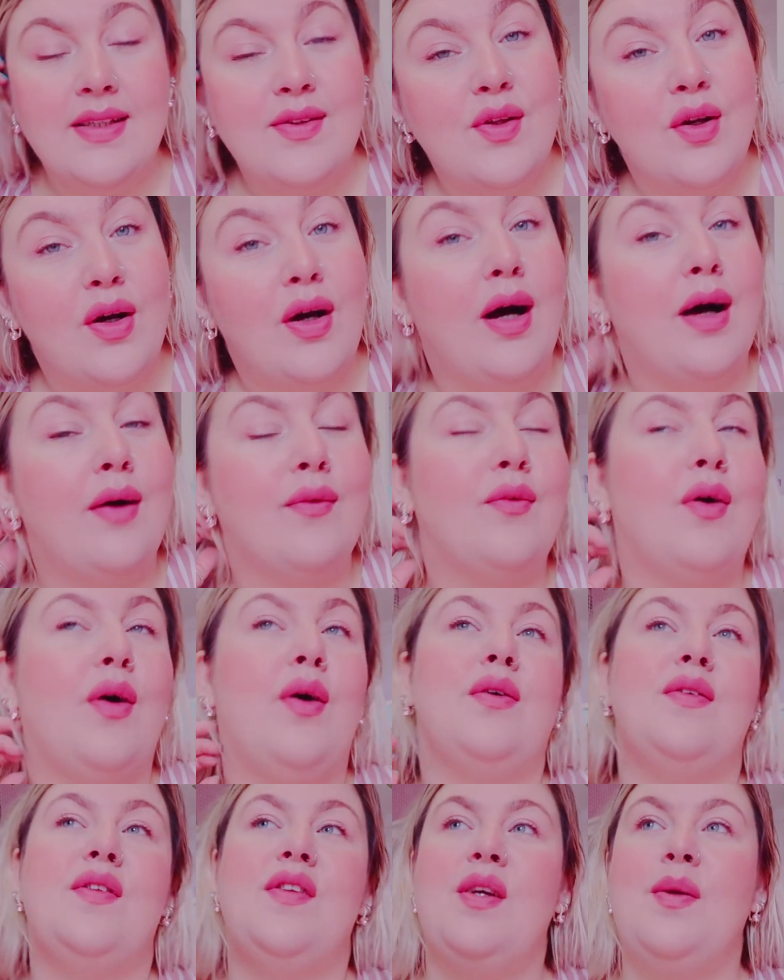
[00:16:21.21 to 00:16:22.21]
so I've
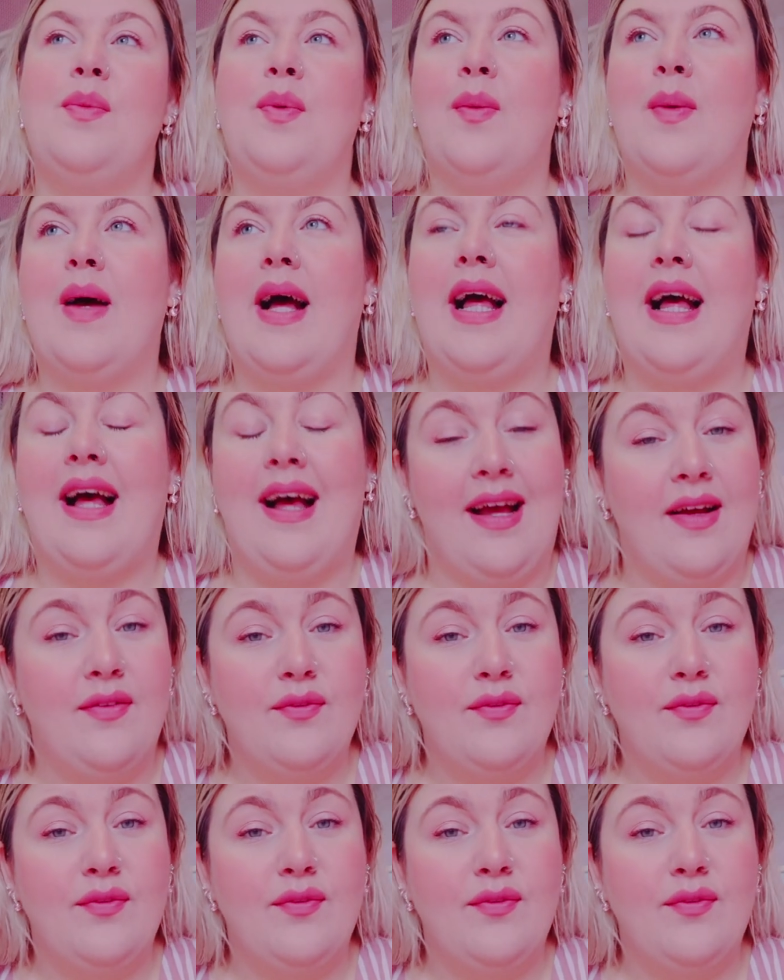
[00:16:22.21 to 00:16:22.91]
got super wet hair,